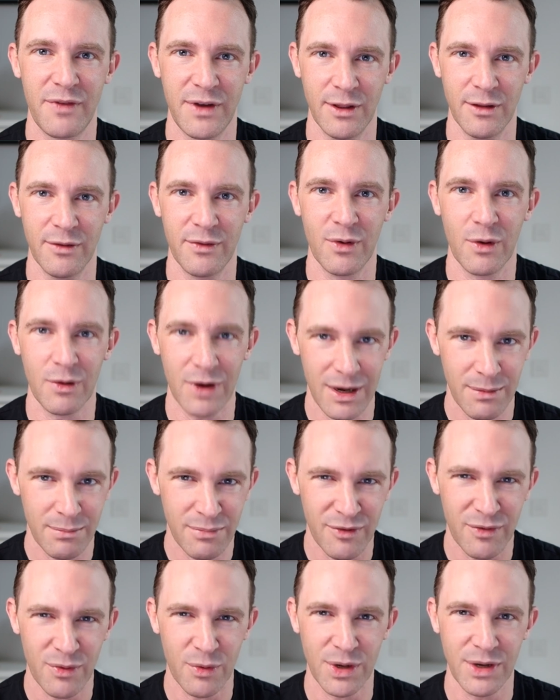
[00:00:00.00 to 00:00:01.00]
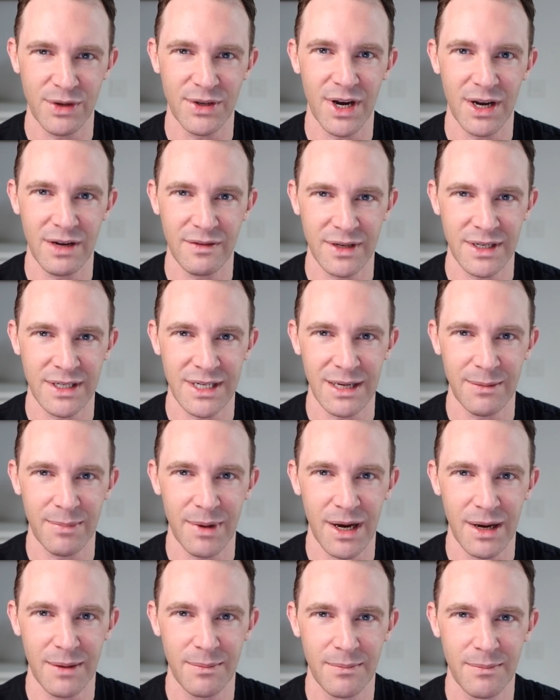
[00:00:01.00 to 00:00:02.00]
feel for it before you dive in
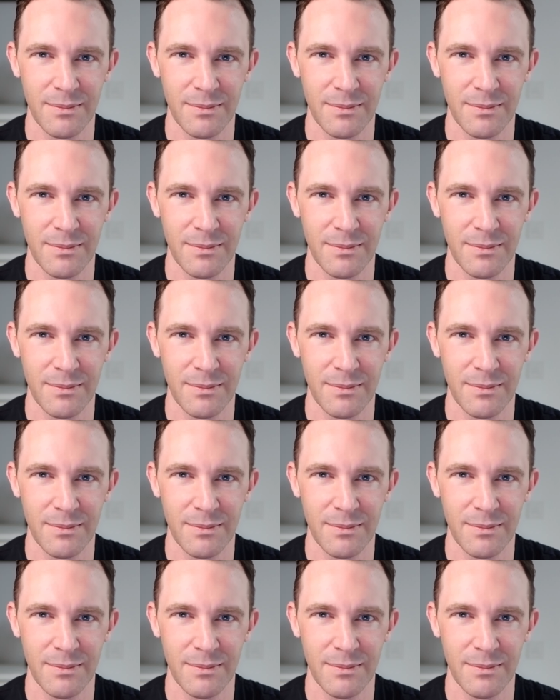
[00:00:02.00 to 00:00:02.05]
deeper.